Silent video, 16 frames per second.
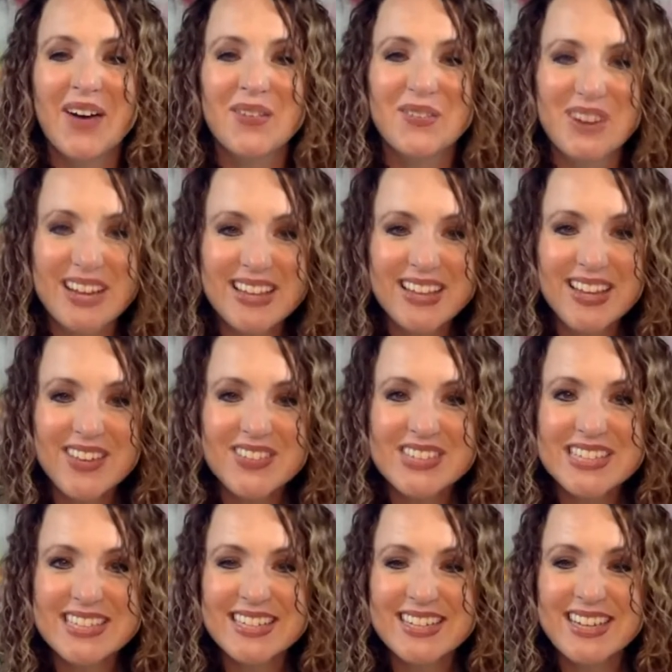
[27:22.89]
We love
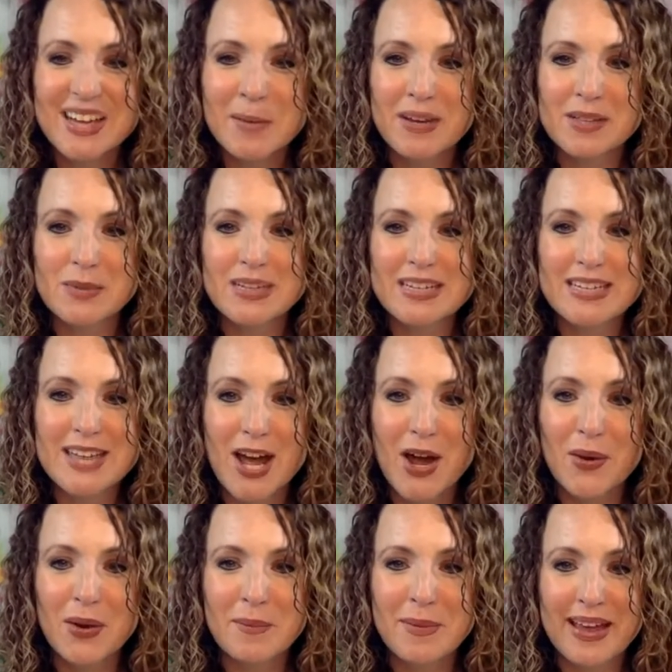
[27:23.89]
sending it because we
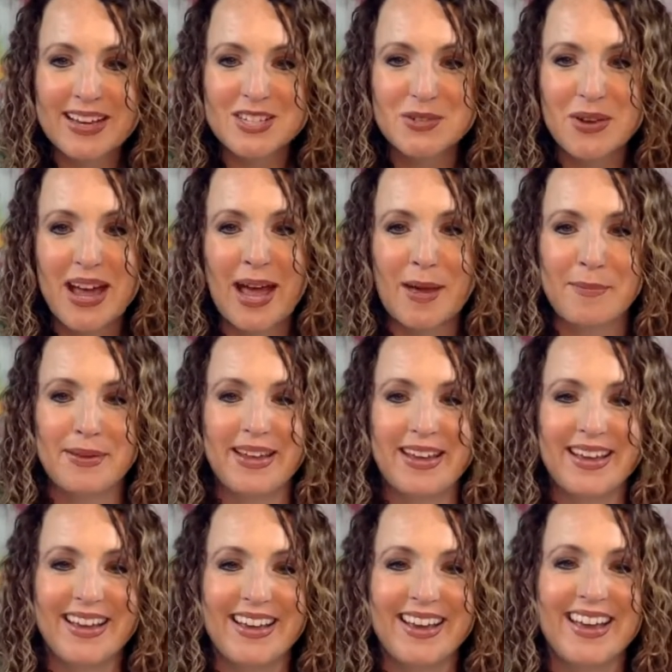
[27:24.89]
know it makes you
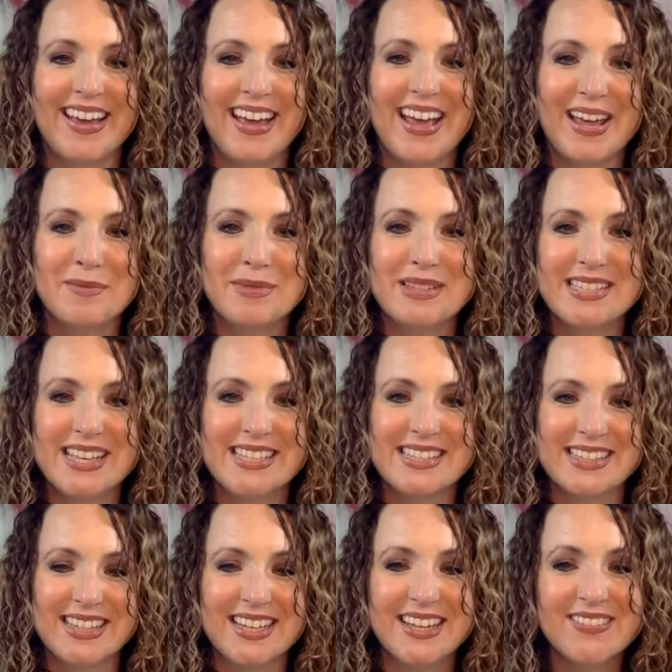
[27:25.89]
happy. Amy says,
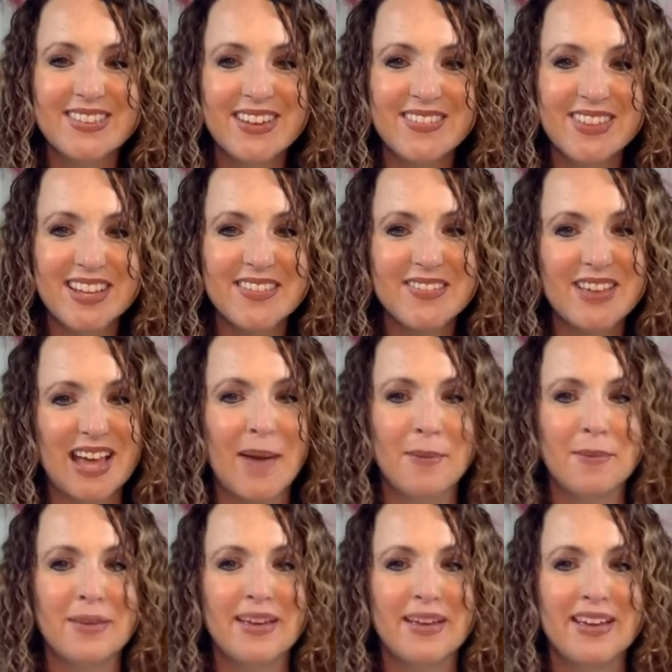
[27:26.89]
love, love, love
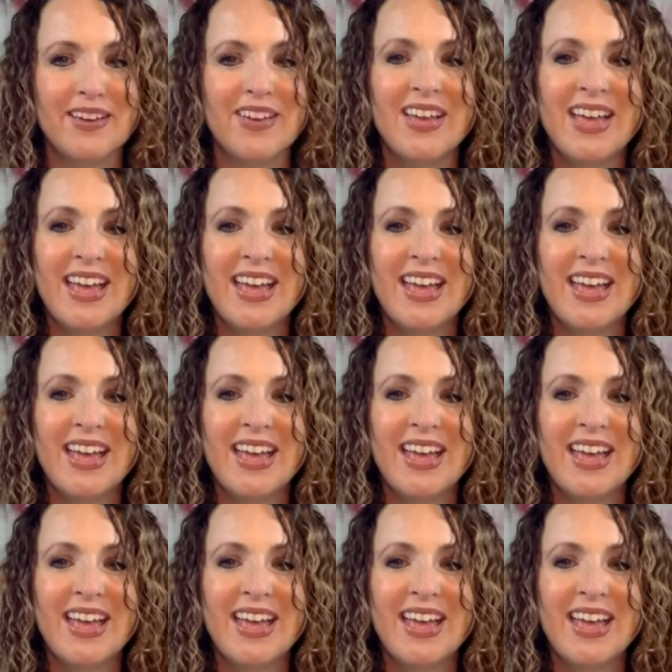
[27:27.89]
Happy Mail.